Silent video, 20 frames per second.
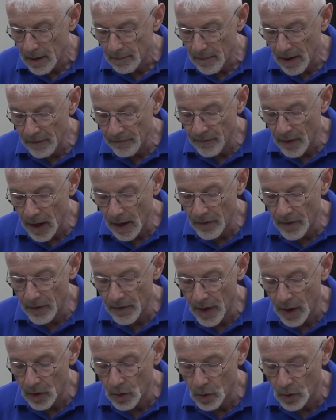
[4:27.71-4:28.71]
My father,
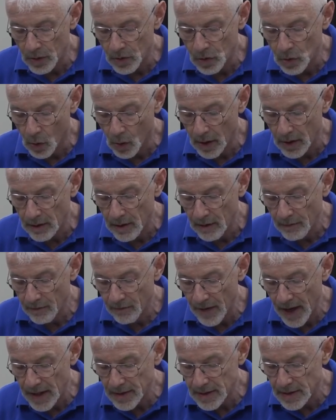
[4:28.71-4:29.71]
though, who adored
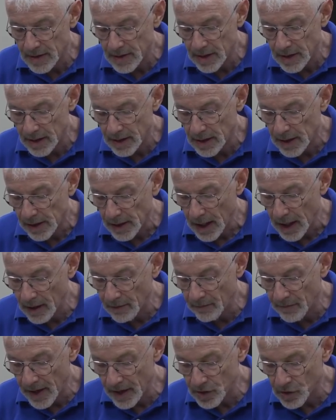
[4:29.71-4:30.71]
fantasy,
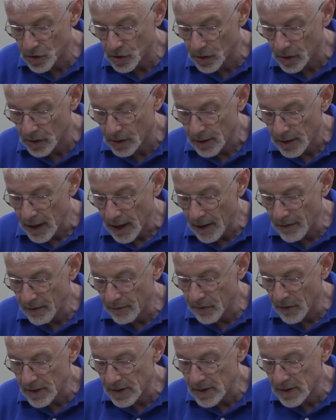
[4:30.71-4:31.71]
adventure, and the
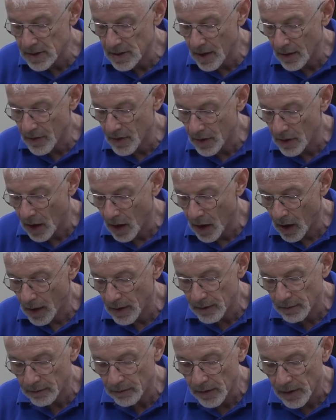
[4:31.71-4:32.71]
very southern
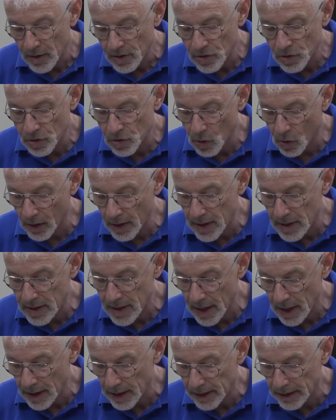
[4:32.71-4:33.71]
art of
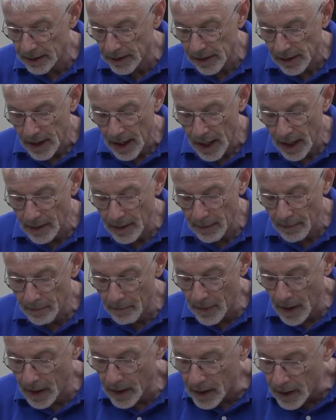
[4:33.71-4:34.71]
storytelling and
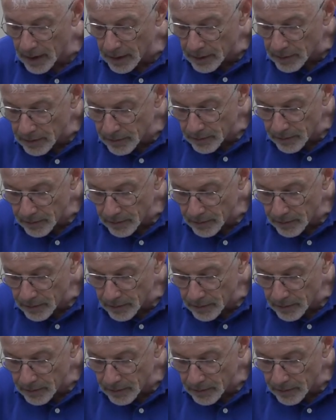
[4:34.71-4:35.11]
uh,